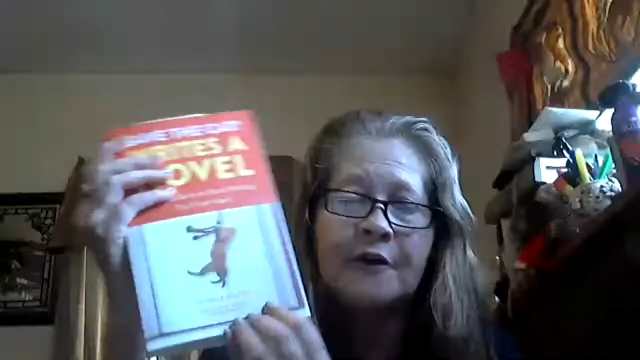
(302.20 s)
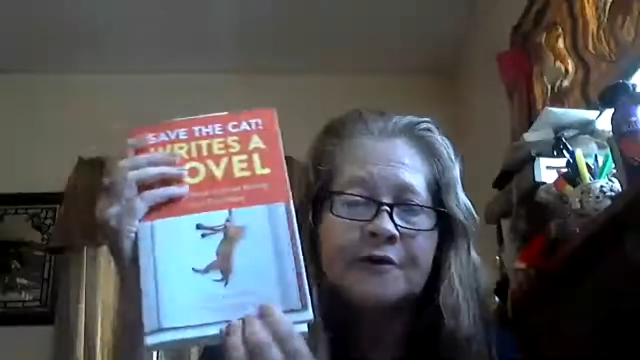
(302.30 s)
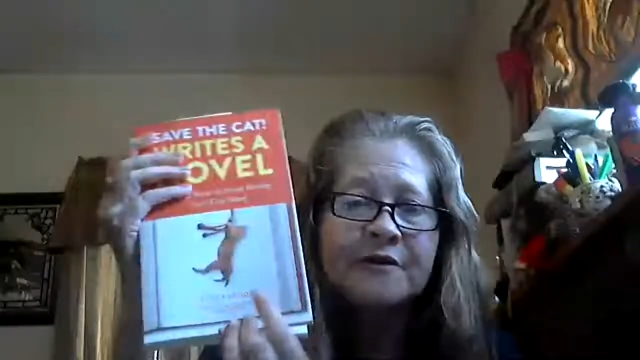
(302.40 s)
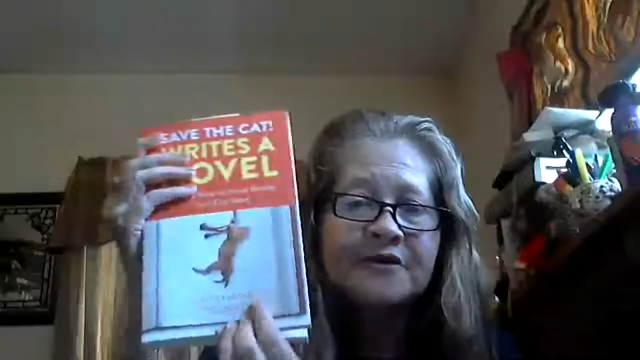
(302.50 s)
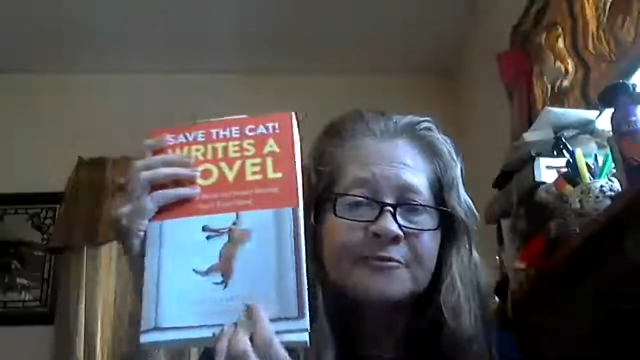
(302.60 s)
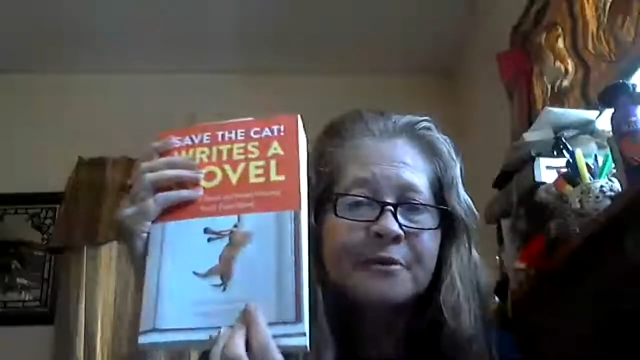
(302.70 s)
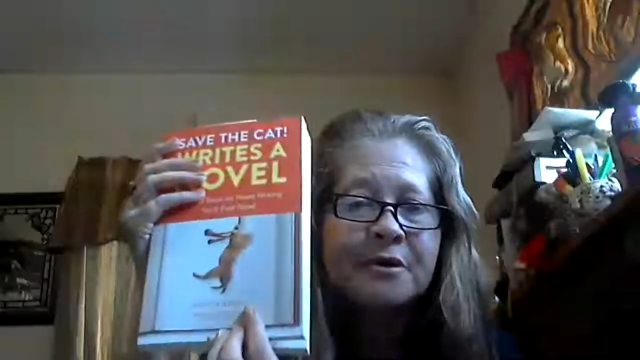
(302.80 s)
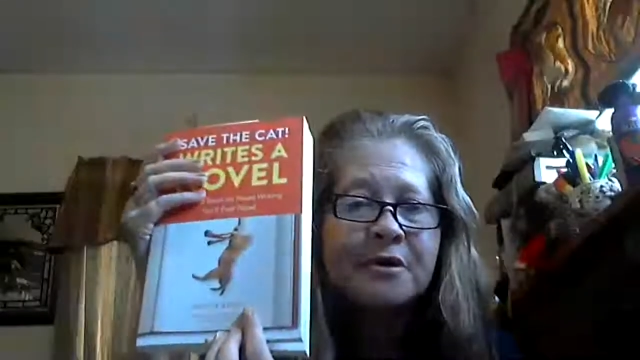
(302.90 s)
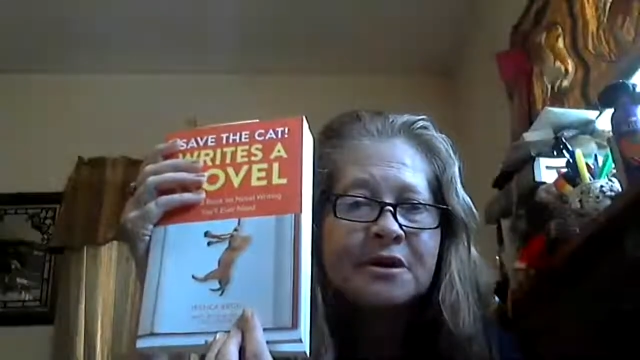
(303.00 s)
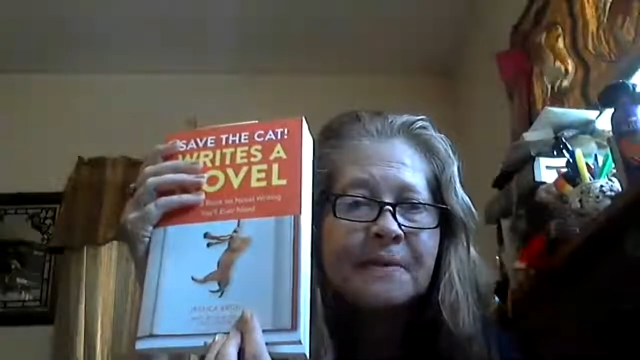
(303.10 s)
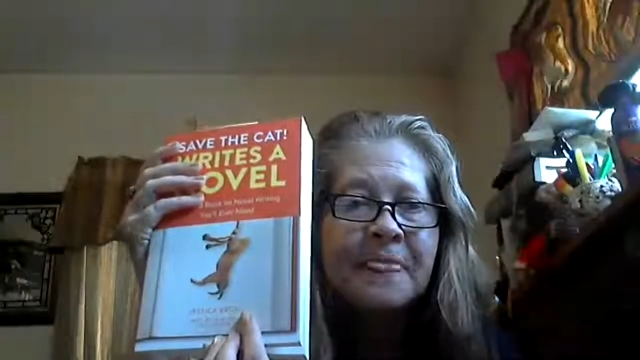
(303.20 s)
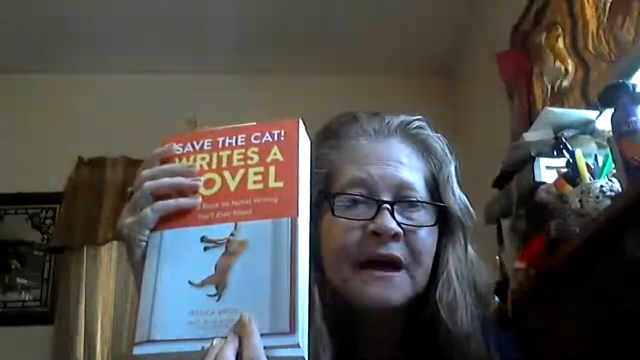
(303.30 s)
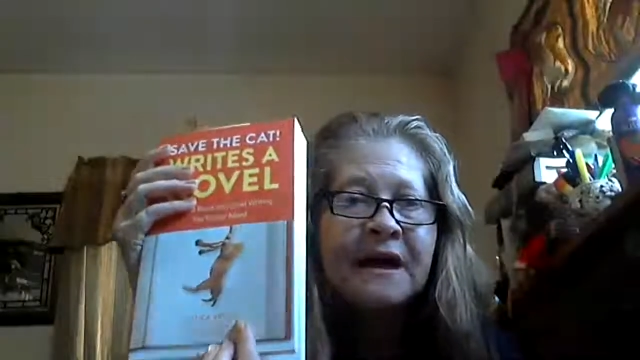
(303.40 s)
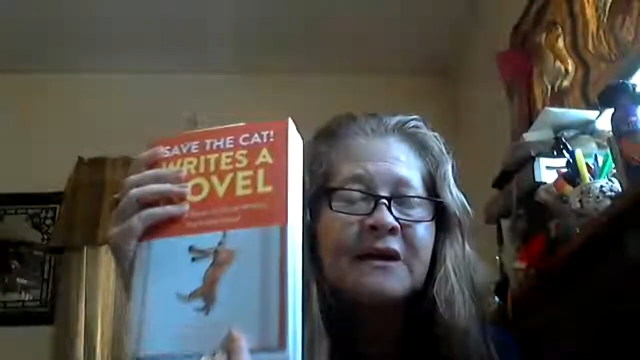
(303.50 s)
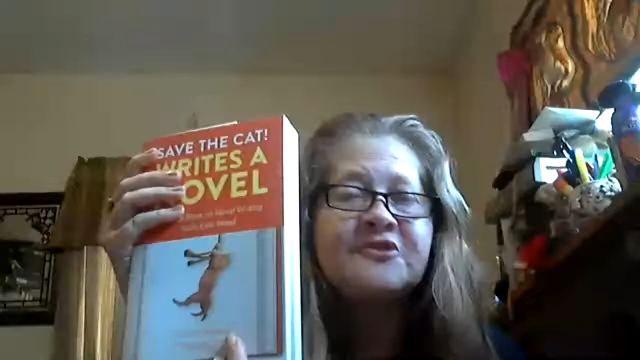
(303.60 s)
of this book.
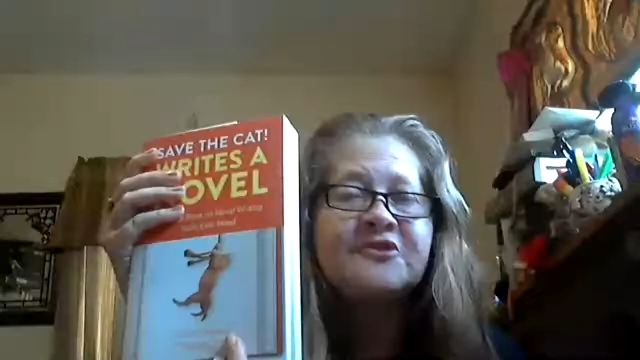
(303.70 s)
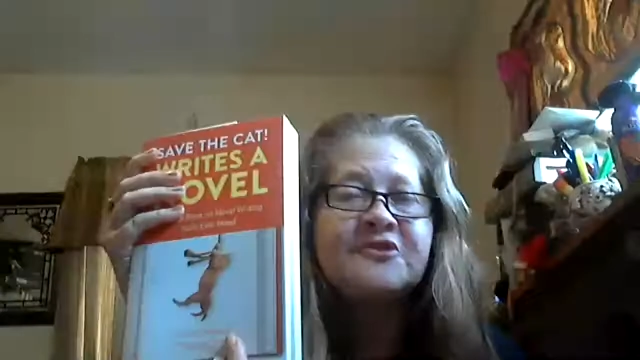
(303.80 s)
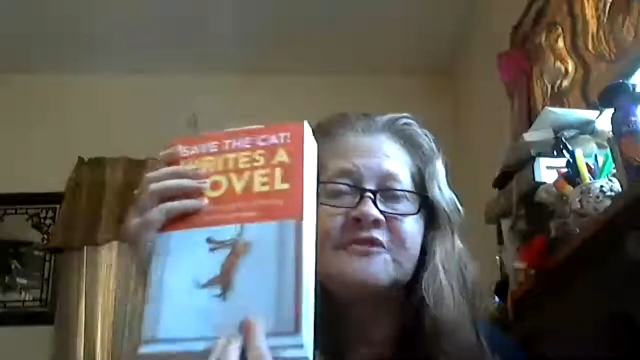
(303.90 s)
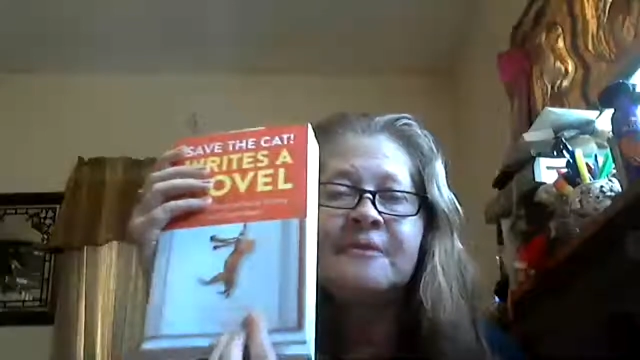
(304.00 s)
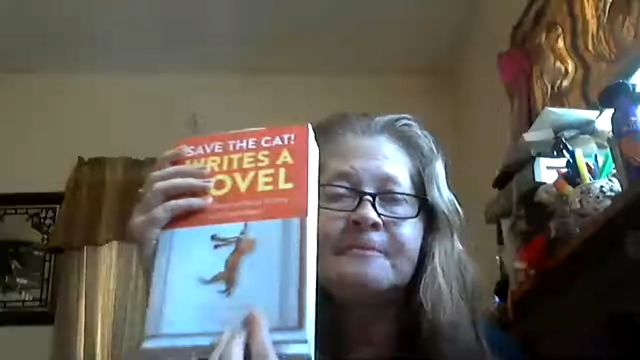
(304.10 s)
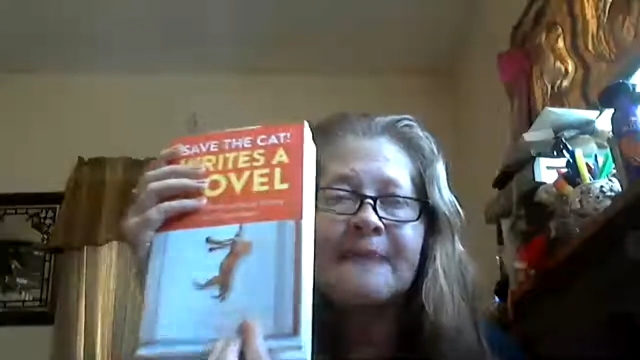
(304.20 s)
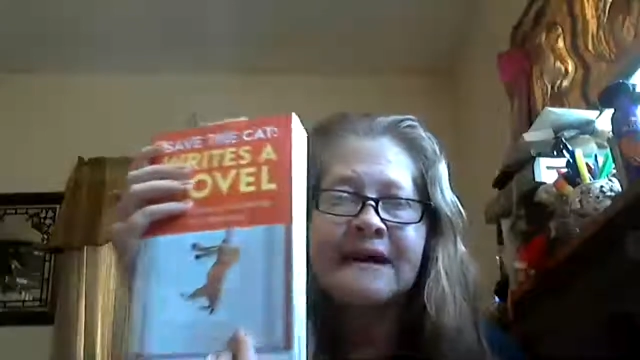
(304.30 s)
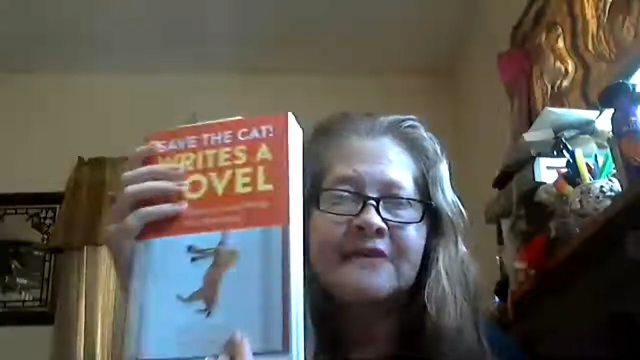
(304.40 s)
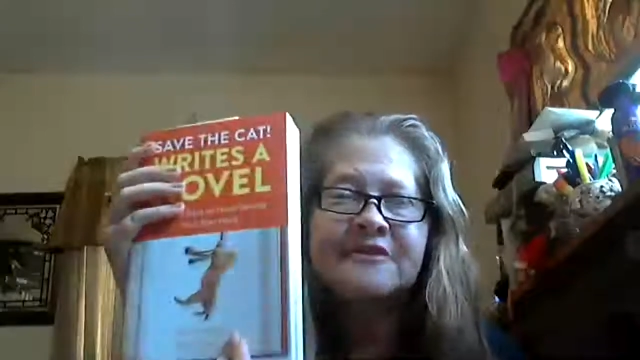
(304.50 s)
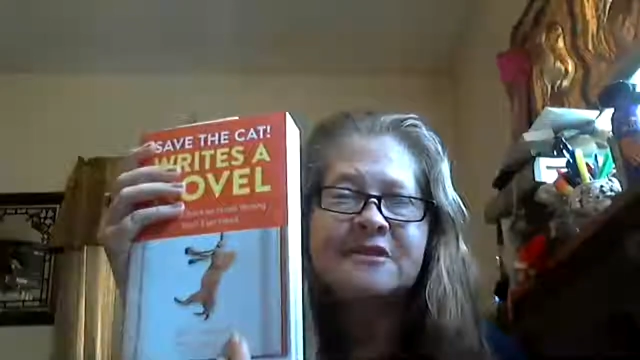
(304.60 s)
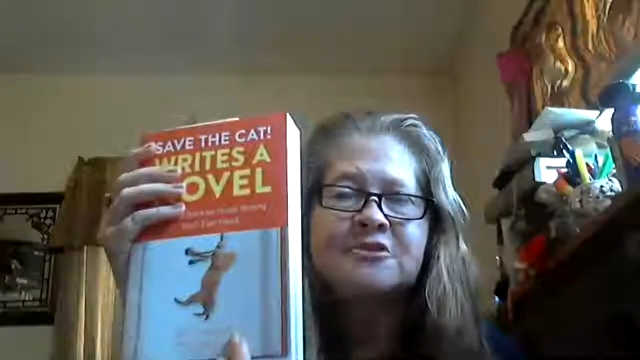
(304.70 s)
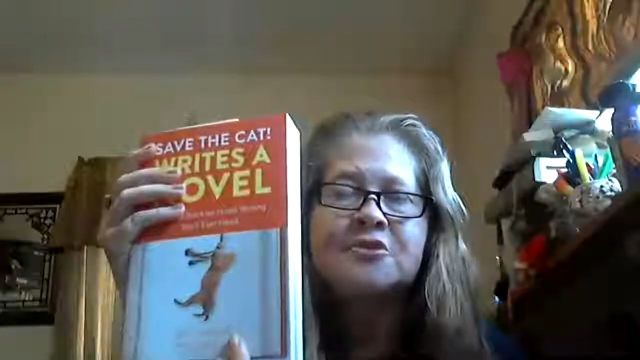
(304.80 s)
She is amazing.